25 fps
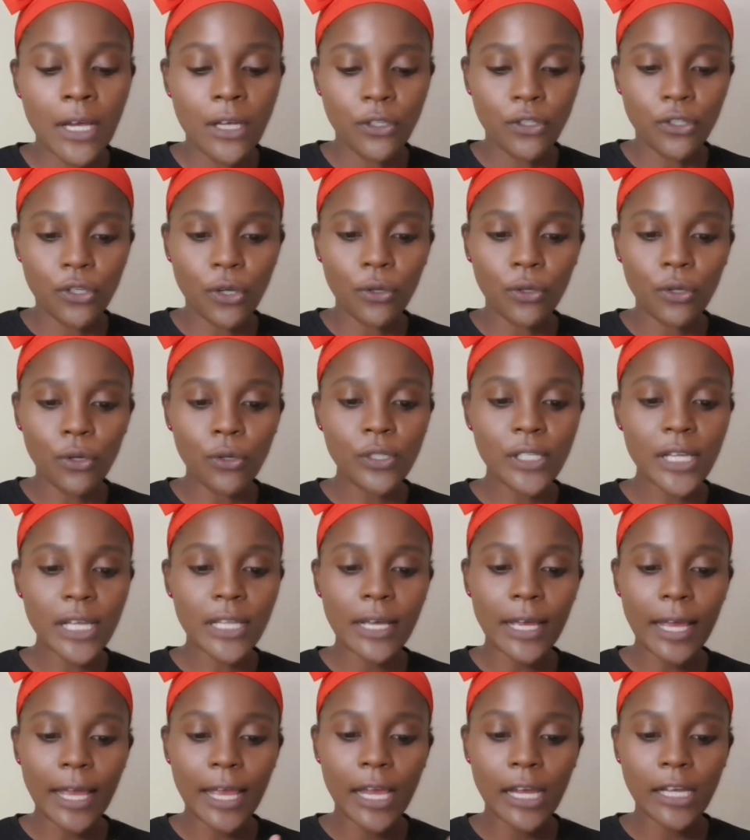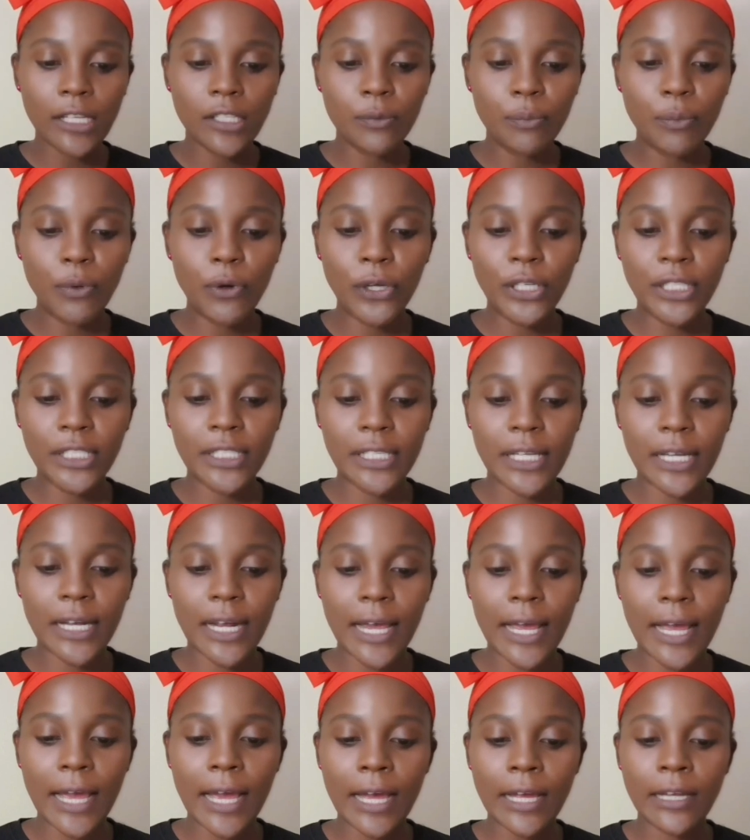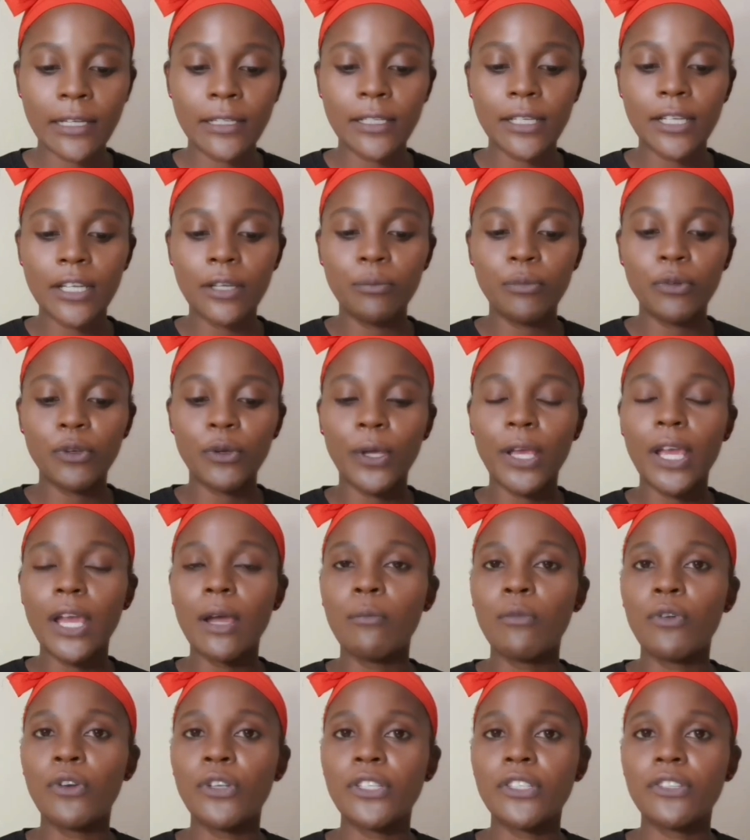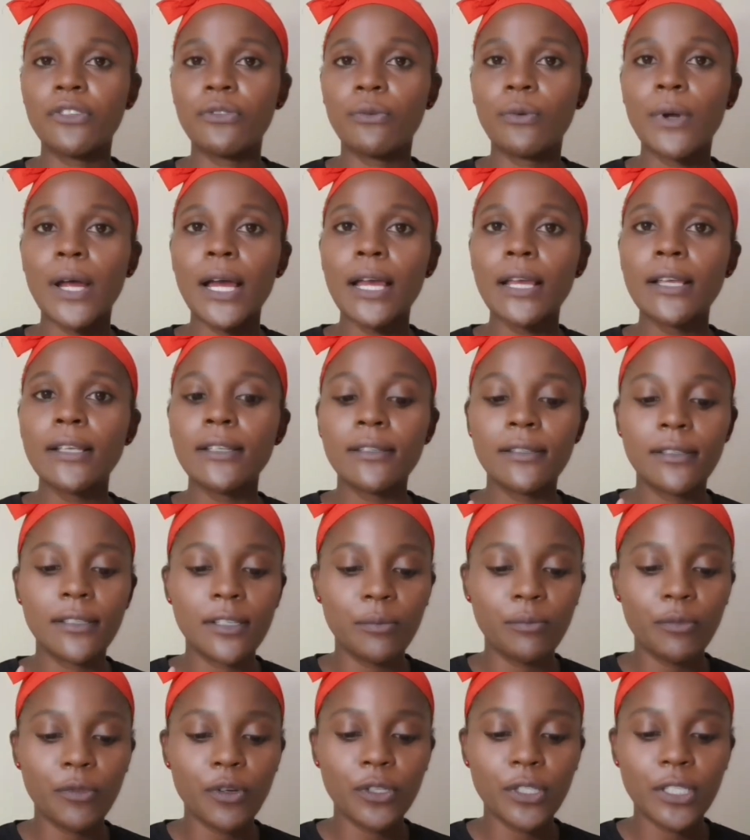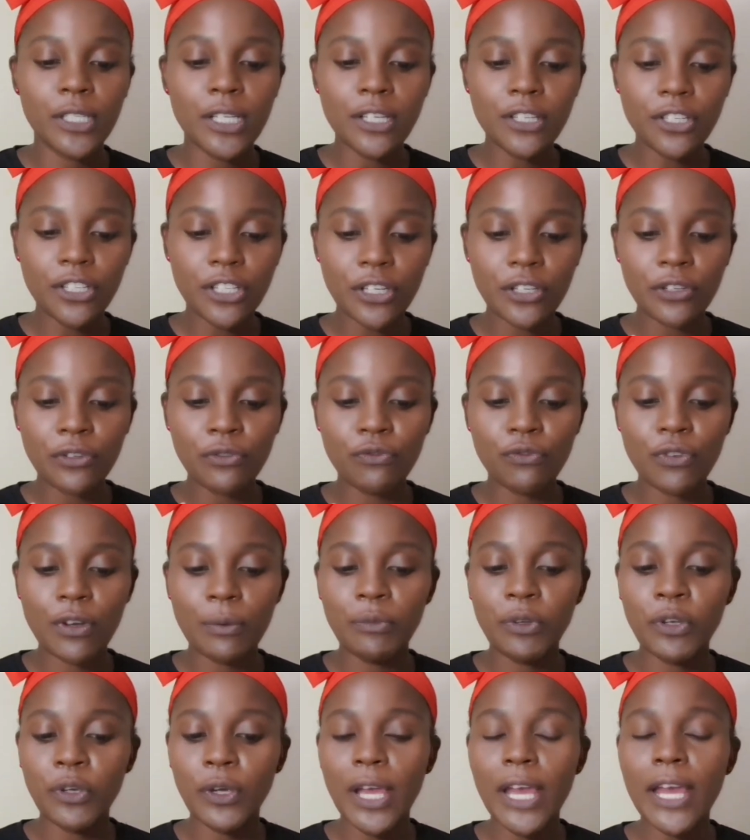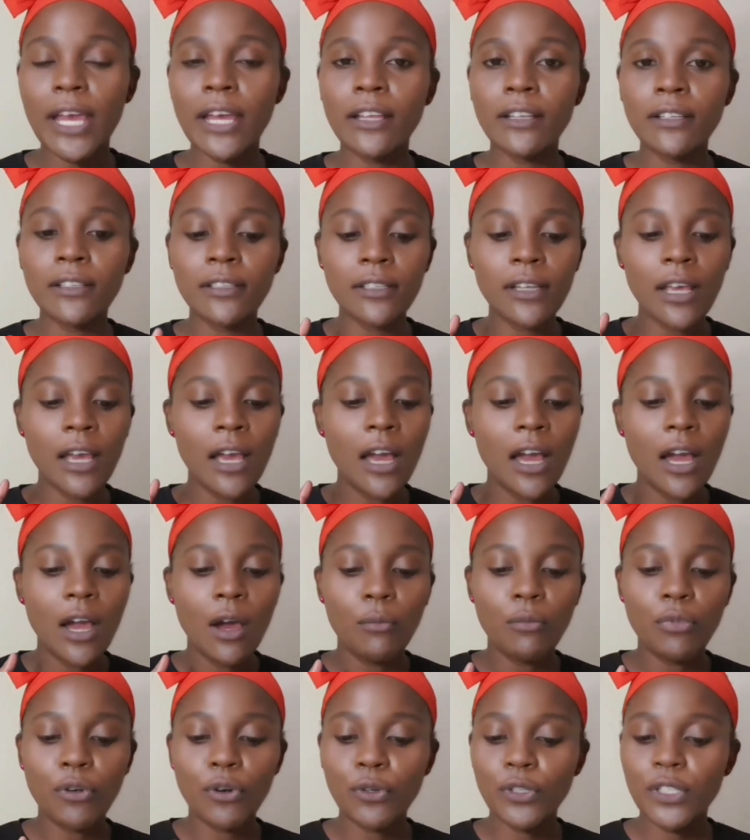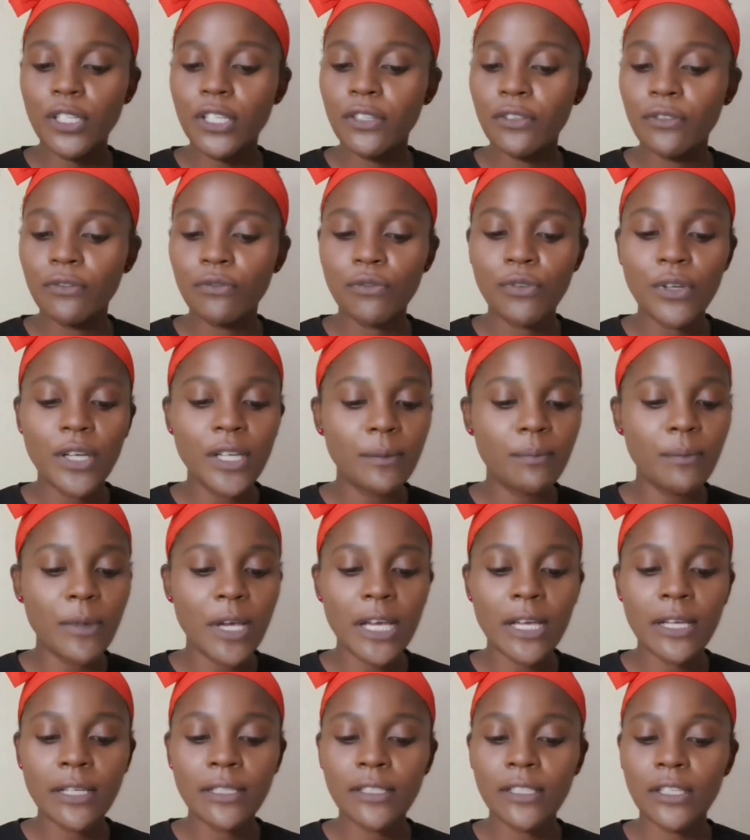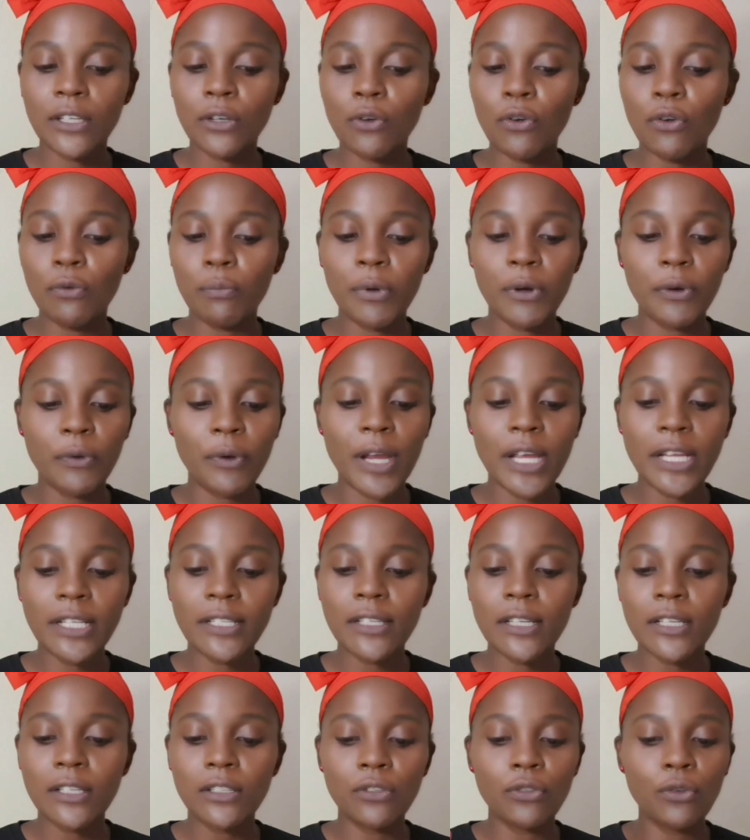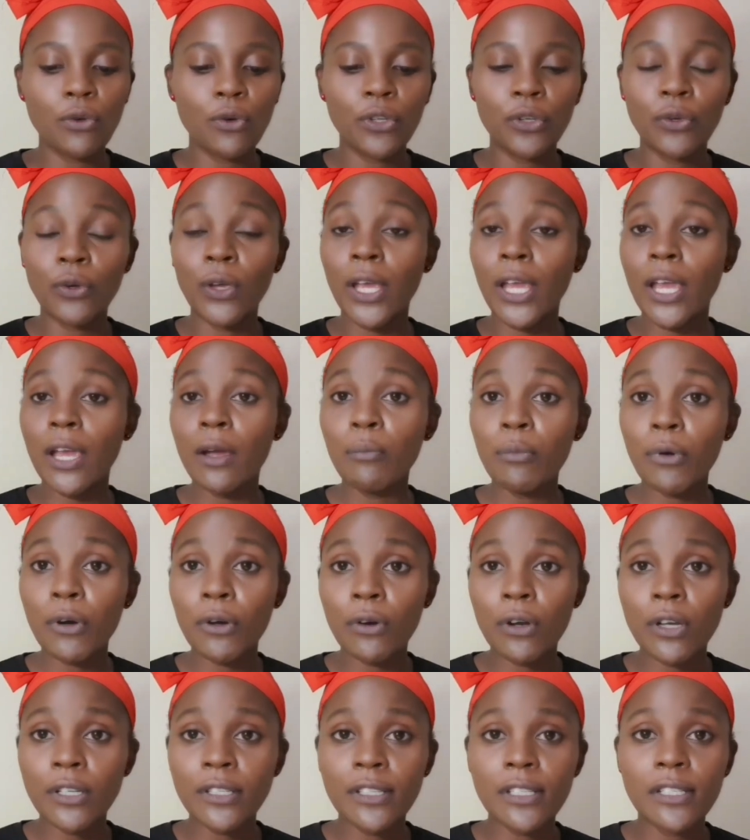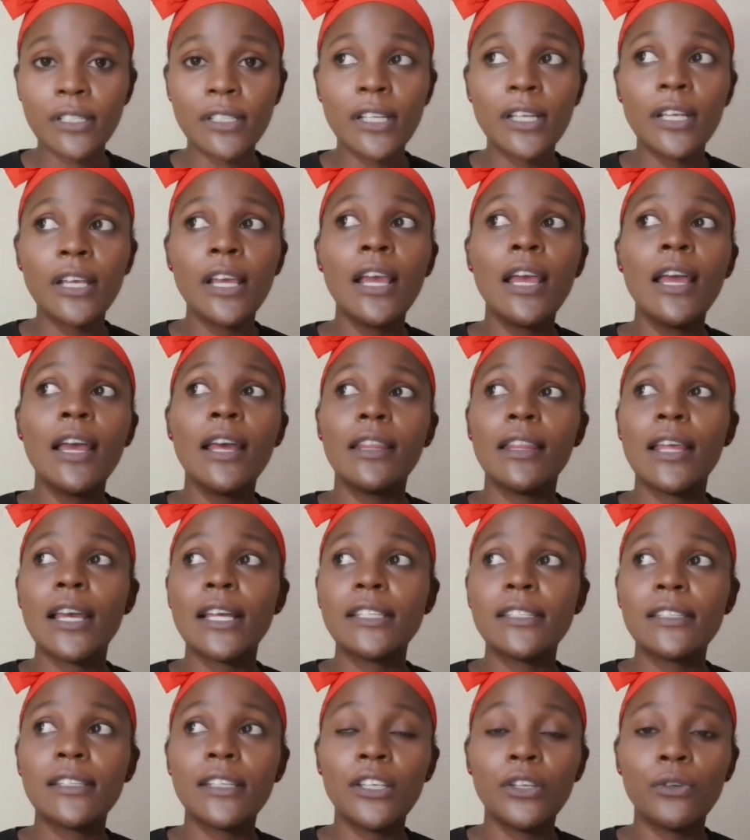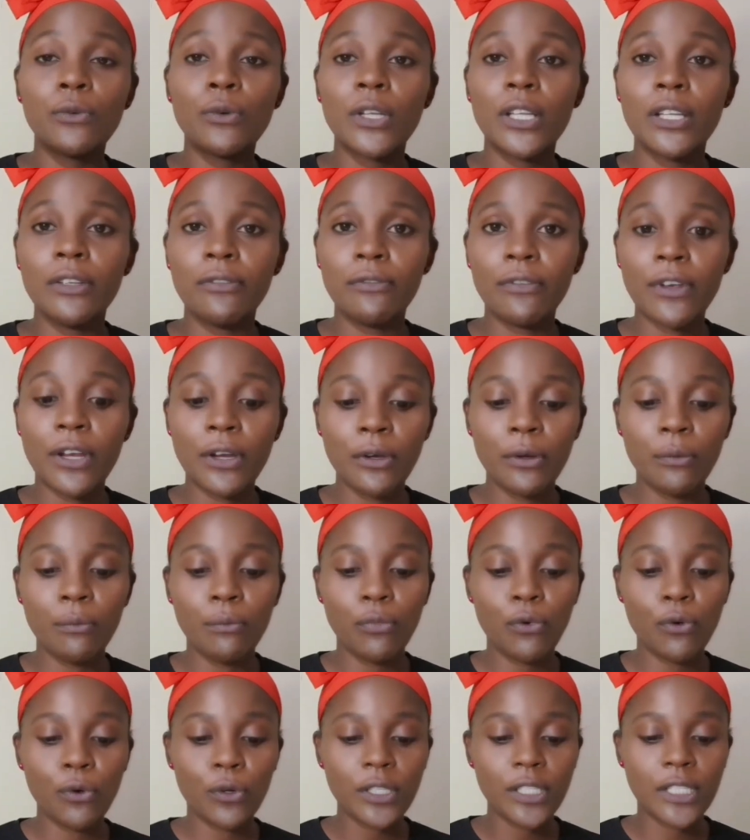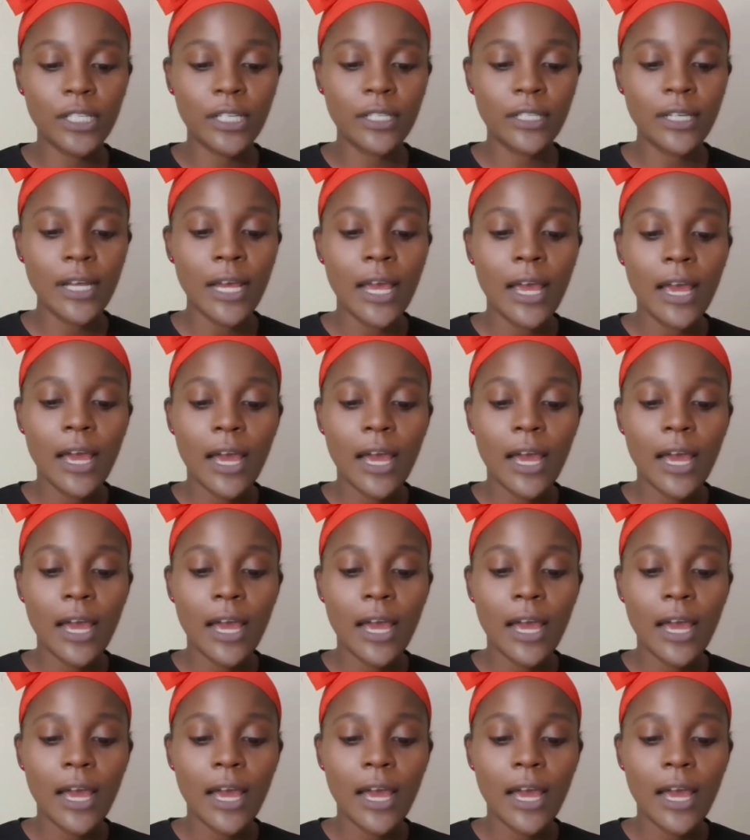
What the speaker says: So those are the 8 points that I had. Keep your hair moisturized, deep condition, trim your ends, protein treatments incorporated, know your hair porosity. That's equally very important.